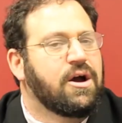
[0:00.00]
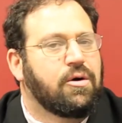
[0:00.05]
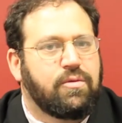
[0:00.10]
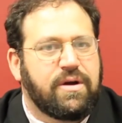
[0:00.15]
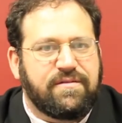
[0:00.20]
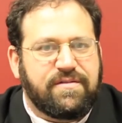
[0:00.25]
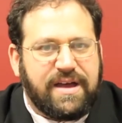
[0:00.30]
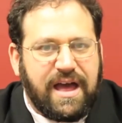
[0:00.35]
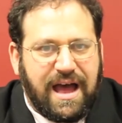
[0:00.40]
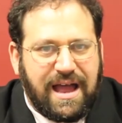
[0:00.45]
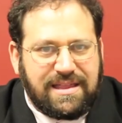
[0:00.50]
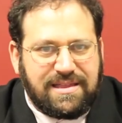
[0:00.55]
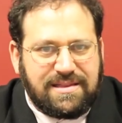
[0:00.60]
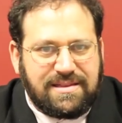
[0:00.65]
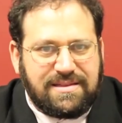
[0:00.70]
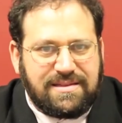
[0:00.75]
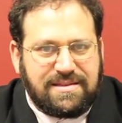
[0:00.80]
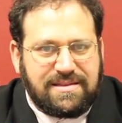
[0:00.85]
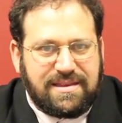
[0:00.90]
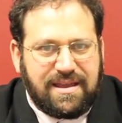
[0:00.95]
We've got
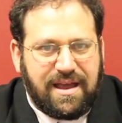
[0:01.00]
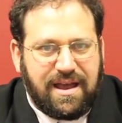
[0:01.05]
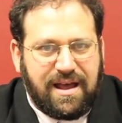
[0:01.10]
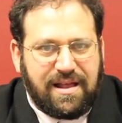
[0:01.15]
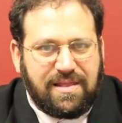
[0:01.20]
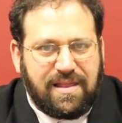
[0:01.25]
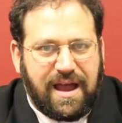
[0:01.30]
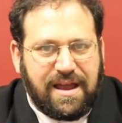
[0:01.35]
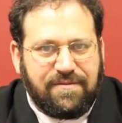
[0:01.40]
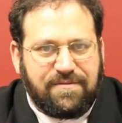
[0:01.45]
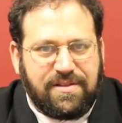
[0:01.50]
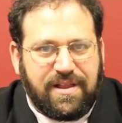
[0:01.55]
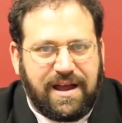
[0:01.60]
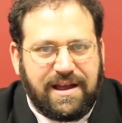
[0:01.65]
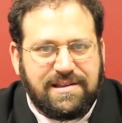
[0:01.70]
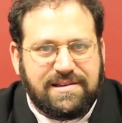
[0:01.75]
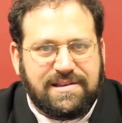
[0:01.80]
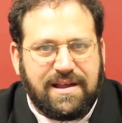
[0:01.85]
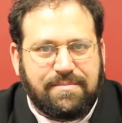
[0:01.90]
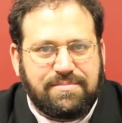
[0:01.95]
the
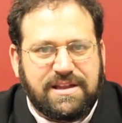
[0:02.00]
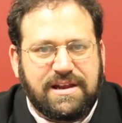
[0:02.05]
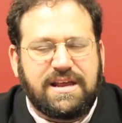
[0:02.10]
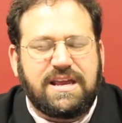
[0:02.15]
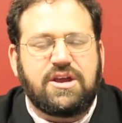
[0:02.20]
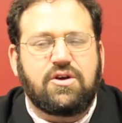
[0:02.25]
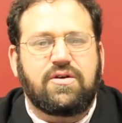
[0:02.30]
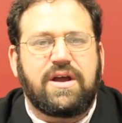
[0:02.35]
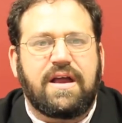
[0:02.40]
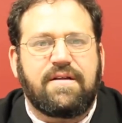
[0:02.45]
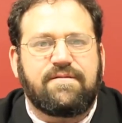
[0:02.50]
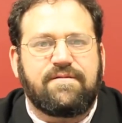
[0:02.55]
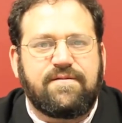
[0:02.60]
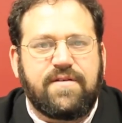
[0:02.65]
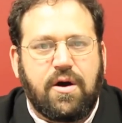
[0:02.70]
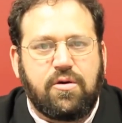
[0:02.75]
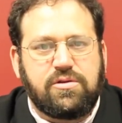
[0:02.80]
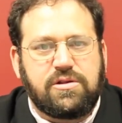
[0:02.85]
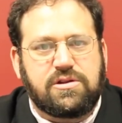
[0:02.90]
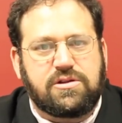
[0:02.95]
lifeline subsidy, you get
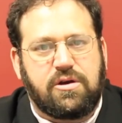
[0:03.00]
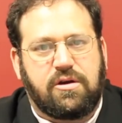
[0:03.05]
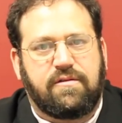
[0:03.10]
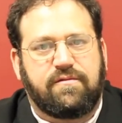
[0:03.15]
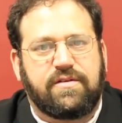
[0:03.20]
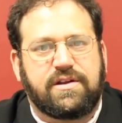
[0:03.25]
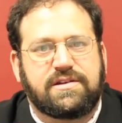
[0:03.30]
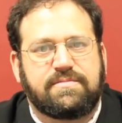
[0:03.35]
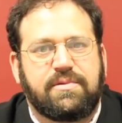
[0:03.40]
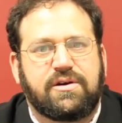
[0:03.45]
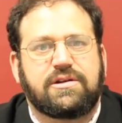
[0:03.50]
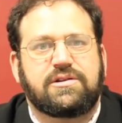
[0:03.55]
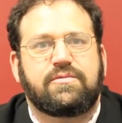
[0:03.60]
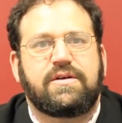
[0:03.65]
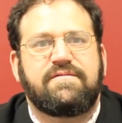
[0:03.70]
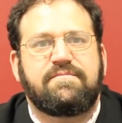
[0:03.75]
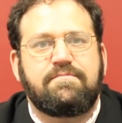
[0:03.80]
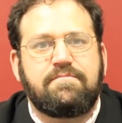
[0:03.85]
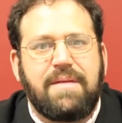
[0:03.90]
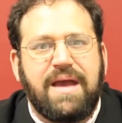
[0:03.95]
phone service because
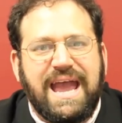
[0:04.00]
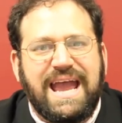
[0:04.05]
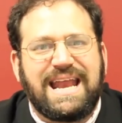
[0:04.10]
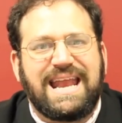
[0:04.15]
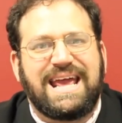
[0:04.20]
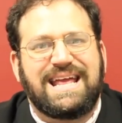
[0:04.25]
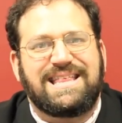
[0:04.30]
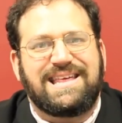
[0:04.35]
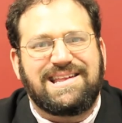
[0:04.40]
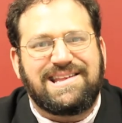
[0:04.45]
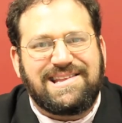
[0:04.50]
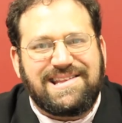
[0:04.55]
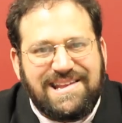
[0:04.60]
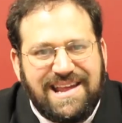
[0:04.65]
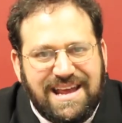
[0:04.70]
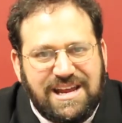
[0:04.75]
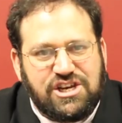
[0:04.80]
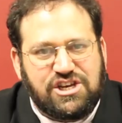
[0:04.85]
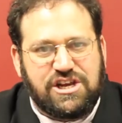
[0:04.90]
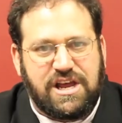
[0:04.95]
we made a
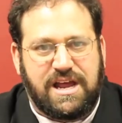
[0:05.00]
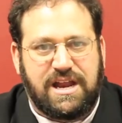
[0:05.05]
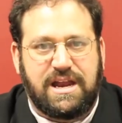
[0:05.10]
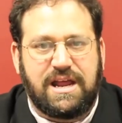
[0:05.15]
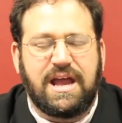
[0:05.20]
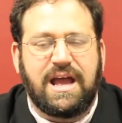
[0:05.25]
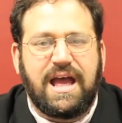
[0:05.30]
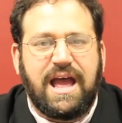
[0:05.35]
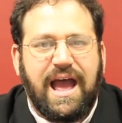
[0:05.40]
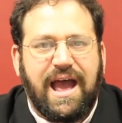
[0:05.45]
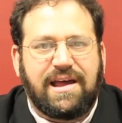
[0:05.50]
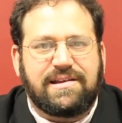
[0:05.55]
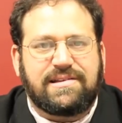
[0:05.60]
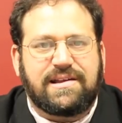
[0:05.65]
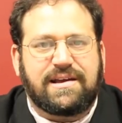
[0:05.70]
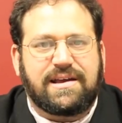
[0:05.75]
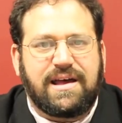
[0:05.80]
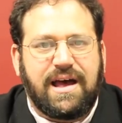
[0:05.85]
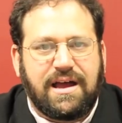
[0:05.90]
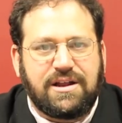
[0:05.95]
decision as
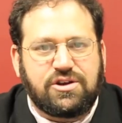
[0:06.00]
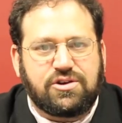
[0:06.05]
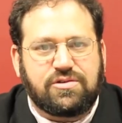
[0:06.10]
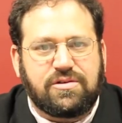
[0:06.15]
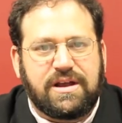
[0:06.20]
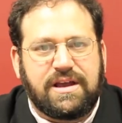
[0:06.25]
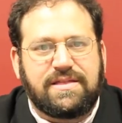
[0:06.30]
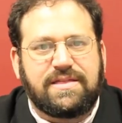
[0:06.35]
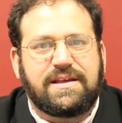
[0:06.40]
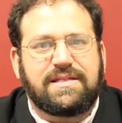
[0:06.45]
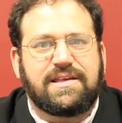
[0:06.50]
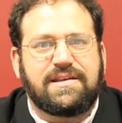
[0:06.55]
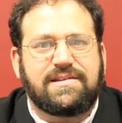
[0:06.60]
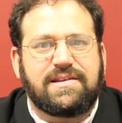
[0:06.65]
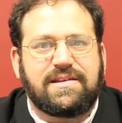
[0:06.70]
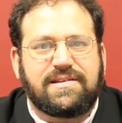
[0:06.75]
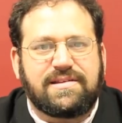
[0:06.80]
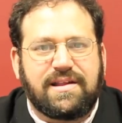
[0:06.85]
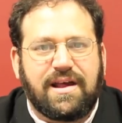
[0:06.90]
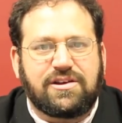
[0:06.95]
a country that this
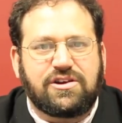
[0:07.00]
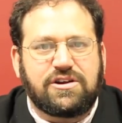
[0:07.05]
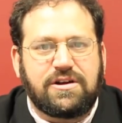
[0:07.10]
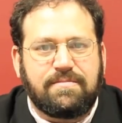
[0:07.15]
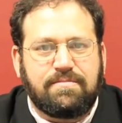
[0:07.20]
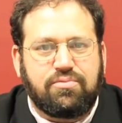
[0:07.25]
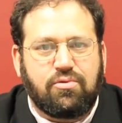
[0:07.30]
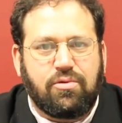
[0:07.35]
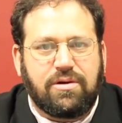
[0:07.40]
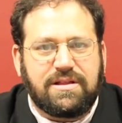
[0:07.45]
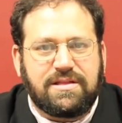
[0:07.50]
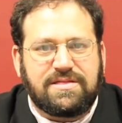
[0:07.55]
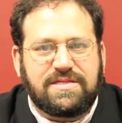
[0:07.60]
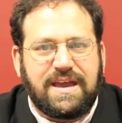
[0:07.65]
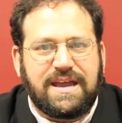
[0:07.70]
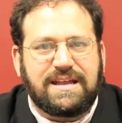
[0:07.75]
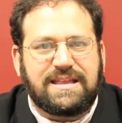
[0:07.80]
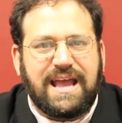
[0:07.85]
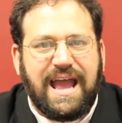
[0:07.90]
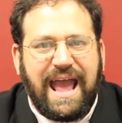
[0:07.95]
is such an important
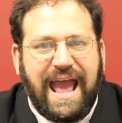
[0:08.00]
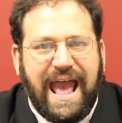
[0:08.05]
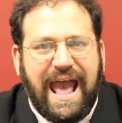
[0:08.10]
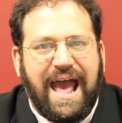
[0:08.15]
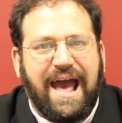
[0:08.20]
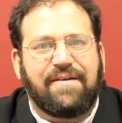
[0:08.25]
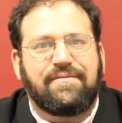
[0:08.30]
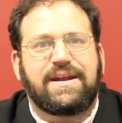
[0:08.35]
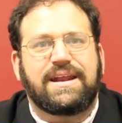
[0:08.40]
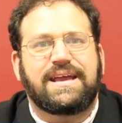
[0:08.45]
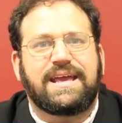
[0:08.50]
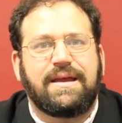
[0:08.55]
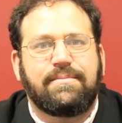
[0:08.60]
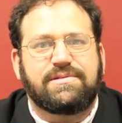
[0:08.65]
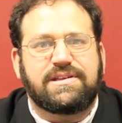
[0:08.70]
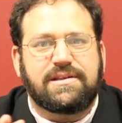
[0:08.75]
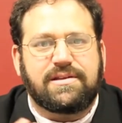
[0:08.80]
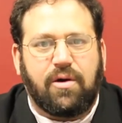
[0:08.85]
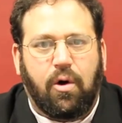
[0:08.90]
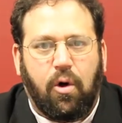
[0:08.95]
thing to have and it
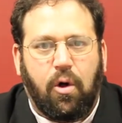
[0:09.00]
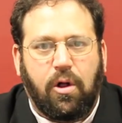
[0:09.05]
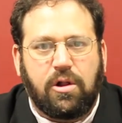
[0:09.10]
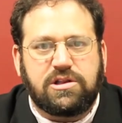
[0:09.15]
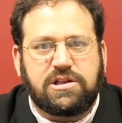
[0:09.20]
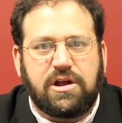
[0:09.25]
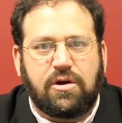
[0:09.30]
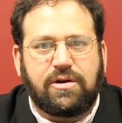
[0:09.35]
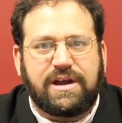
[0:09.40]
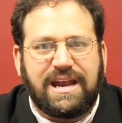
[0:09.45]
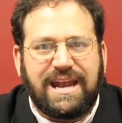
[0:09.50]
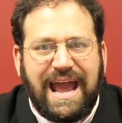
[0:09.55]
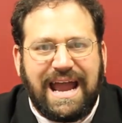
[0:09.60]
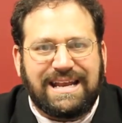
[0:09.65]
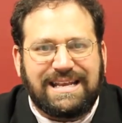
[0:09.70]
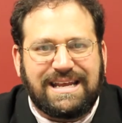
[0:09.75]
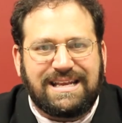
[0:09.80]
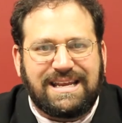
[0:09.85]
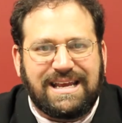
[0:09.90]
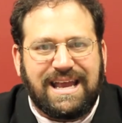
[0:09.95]
keeps us all so
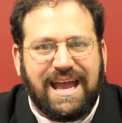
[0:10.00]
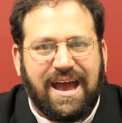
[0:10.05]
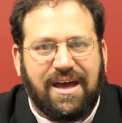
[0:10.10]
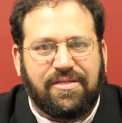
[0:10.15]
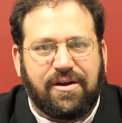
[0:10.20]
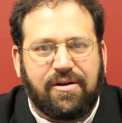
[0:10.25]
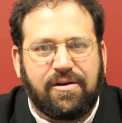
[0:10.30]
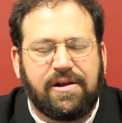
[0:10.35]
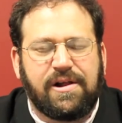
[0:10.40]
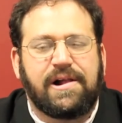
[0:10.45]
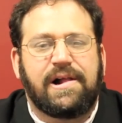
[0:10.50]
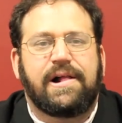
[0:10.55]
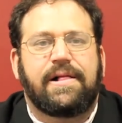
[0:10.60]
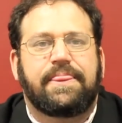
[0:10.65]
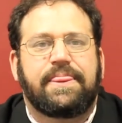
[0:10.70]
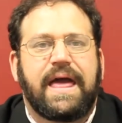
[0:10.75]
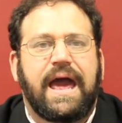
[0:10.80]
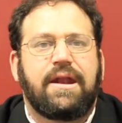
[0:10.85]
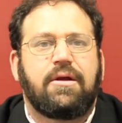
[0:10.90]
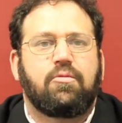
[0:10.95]
connected together
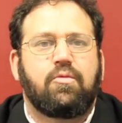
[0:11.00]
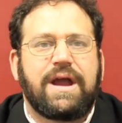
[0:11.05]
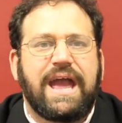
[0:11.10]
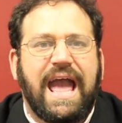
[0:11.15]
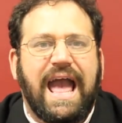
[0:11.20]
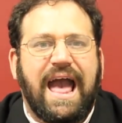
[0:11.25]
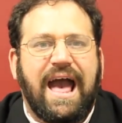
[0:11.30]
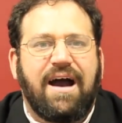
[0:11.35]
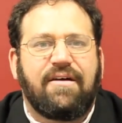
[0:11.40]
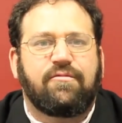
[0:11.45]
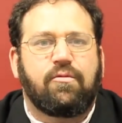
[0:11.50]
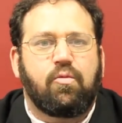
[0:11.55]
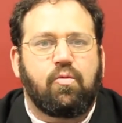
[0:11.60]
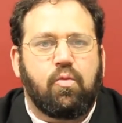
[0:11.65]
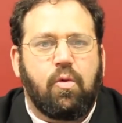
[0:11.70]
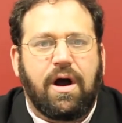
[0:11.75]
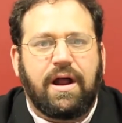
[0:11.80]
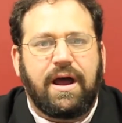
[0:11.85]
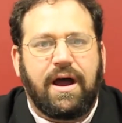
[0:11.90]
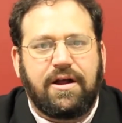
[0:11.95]
that we have
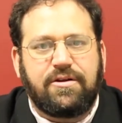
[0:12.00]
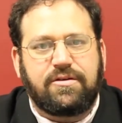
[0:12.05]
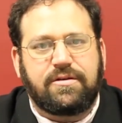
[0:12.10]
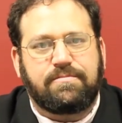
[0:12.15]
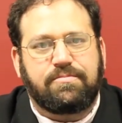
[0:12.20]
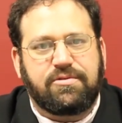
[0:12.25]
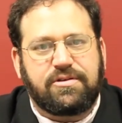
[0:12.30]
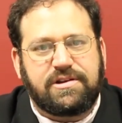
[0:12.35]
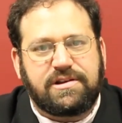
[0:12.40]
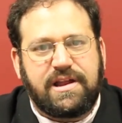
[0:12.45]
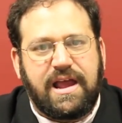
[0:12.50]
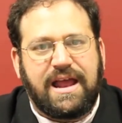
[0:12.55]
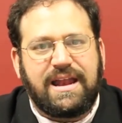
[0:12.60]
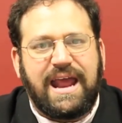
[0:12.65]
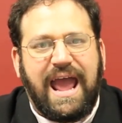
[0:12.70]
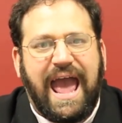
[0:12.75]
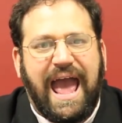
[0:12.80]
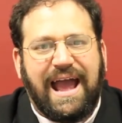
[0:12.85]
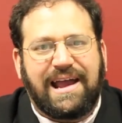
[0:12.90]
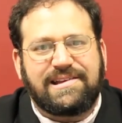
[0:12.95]

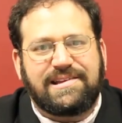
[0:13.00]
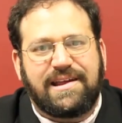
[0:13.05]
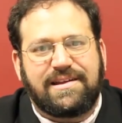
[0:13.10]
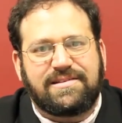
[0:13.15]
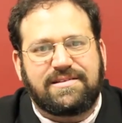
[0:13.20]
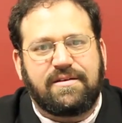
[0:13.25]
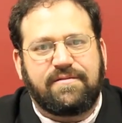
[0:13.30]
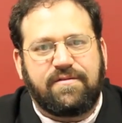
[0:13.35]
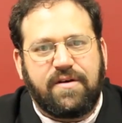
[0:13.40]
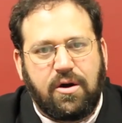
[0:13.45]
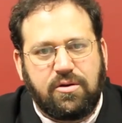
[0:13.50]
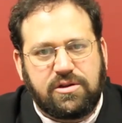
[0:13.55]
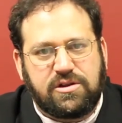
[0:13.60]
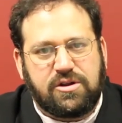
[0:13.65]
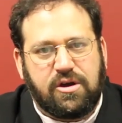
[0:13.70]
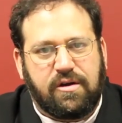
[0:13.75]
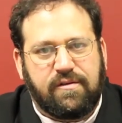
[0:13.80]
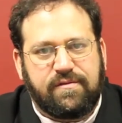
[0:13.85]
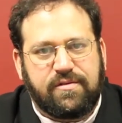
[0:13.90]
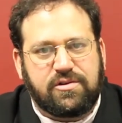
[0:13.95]
100% access to phone
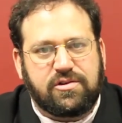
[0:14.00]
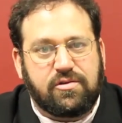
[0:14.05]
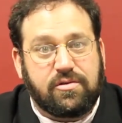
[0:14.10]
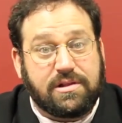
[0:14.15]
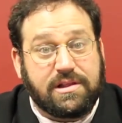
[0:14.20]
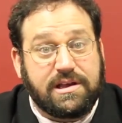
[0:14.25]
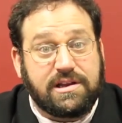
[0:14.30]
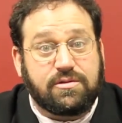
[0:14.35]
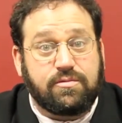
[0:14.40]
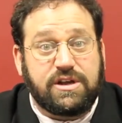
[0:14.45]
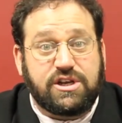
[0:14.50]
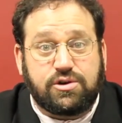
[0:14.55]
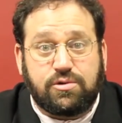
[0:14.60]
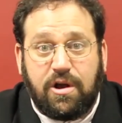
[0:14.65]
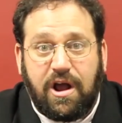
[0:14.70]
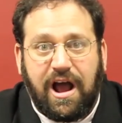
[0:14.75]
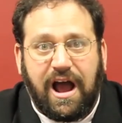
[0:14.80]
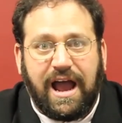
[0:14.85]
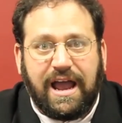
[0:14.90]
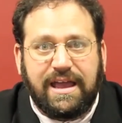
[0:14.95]
service, or at least we
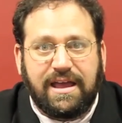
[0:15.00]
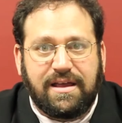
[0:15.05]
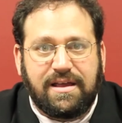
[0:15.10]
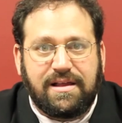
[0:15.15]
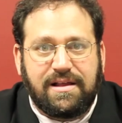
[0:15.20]
try.